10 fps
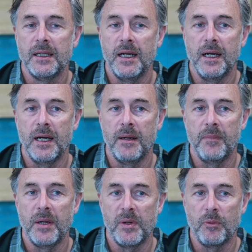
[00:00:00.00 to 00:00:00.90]

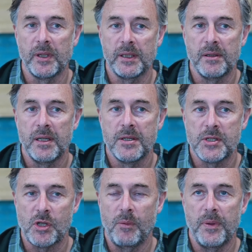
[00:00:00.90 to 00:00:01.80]
and we want to
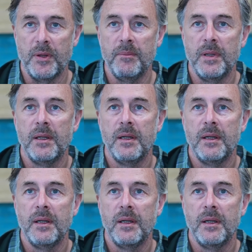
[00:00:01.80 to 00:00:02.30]
stop them,